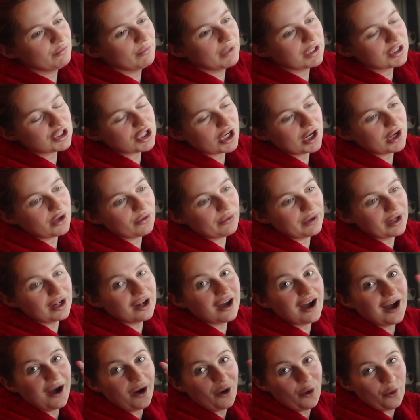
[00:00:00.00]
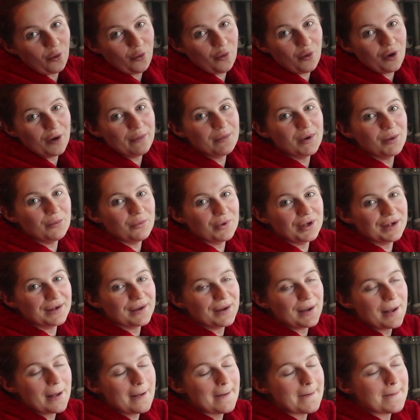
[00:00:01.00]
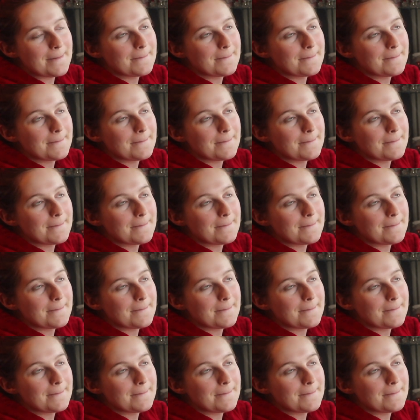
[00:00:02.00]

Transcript: my channel in like autumn and winter.